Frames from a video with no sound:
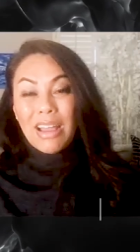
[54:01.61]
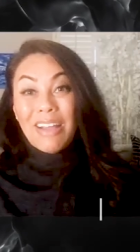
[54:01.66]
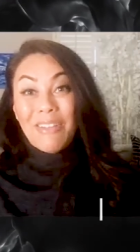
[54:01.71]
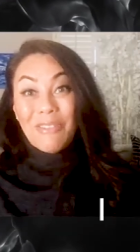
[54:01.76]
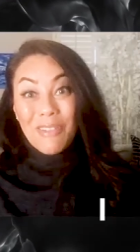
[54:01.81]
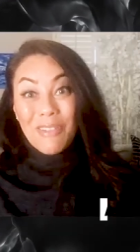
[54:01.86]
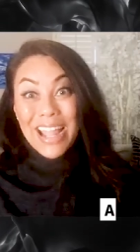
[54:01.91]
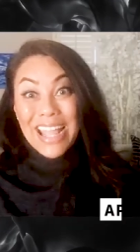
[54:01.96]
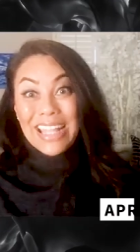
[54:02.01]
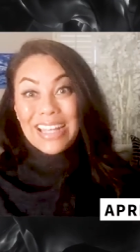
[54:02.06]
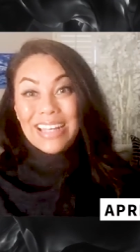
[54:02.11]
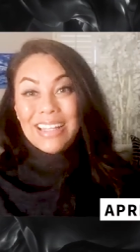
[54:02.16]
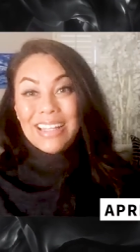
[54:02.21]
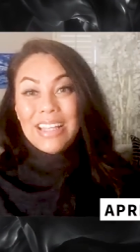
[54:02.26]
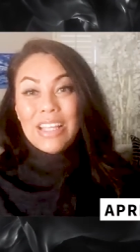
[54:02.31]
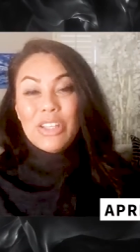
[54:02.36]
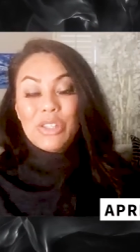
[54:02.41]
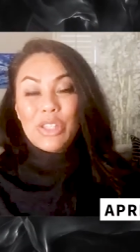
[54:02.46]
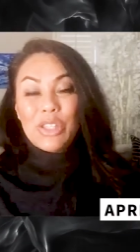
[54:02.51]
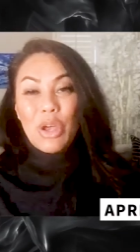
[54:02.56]
Right.
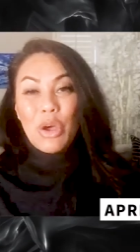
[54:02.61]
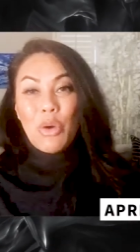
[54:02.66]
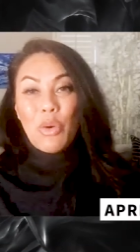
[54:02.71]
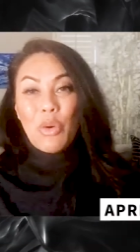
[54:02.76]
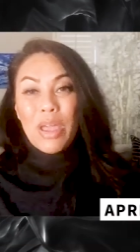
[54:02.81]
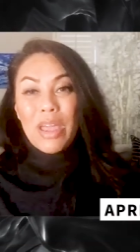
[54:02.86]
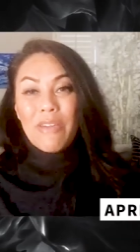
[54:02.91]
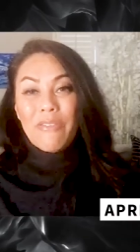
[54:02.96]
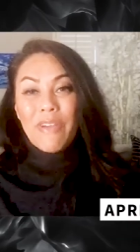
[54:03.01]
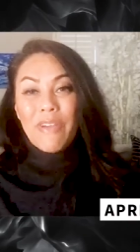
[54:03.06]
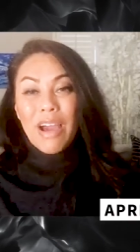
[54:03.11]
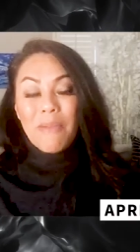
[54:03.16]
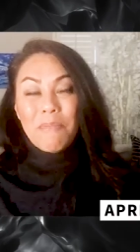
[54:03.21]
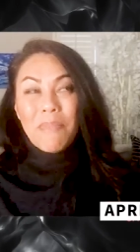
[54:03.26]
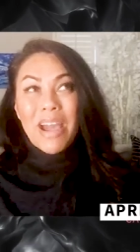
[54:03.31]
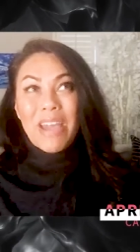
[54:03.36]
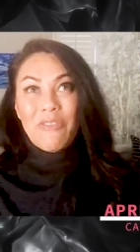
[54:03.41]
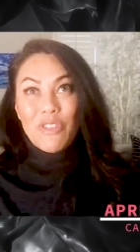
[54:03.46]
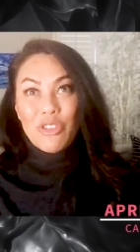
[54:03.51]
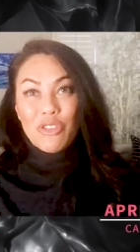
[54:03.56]
So if
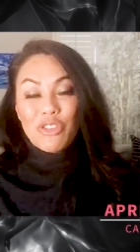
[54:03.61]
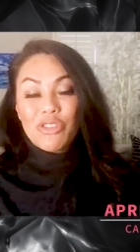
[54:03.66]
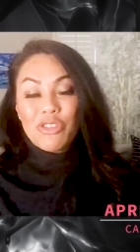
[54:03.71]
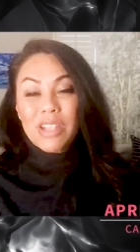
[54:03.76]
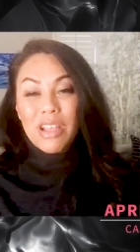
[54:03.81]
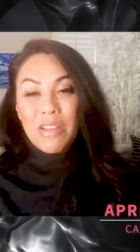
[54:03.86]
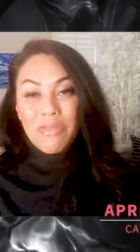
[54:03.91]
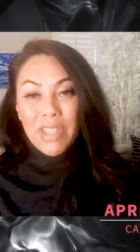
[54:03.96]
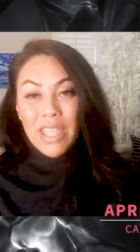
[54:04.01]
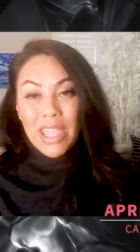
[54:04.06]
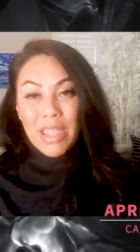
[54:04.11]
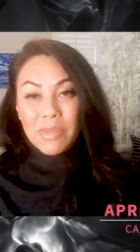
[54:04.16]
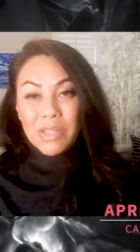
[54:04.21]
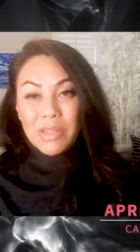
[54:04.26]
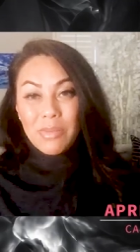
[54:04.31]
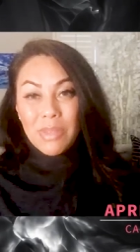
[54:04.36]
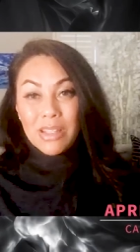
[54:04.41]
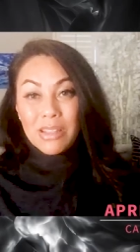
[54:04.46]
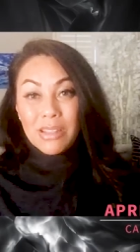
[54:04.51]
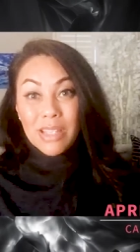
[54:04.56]
my future self came
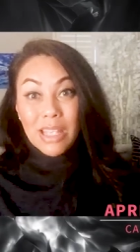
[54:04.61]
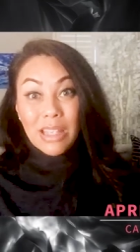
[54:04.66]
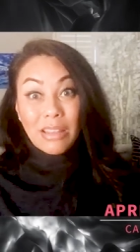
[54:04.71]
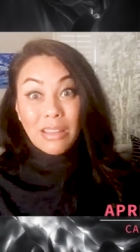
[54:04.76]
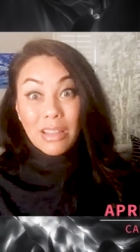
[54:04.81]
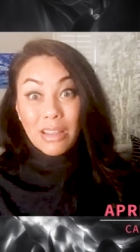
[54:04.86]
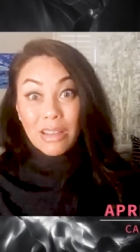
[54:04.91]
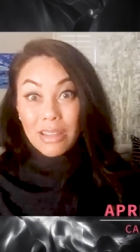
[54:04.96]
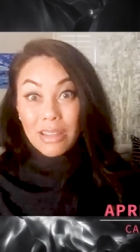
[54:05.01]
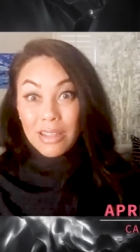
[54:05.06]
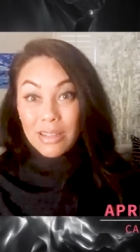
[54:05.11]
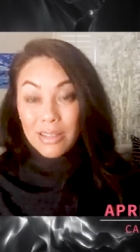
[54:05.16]
to me and said, "Look,